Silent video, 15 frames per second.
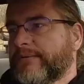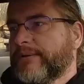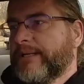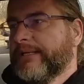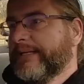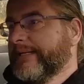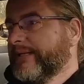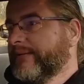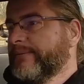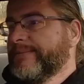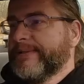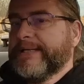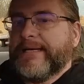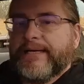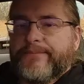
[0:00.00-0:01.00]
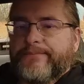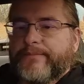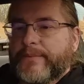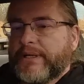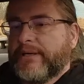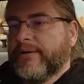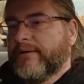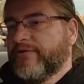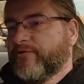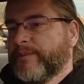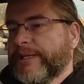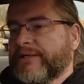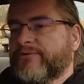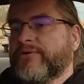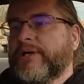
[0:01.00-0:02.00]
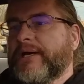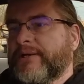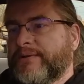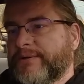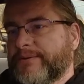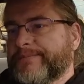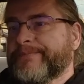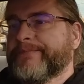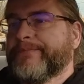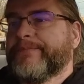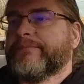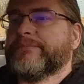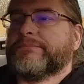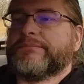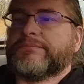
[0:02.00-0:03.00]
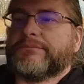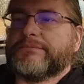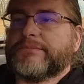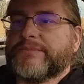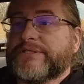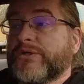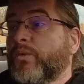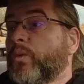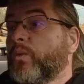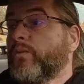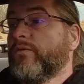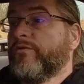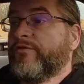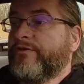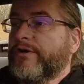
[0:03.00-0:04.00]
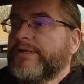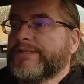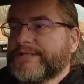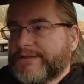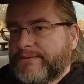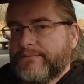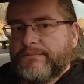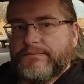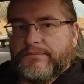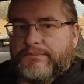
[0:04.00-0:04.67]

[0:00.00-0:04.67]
Right now, again, cars back together. So first,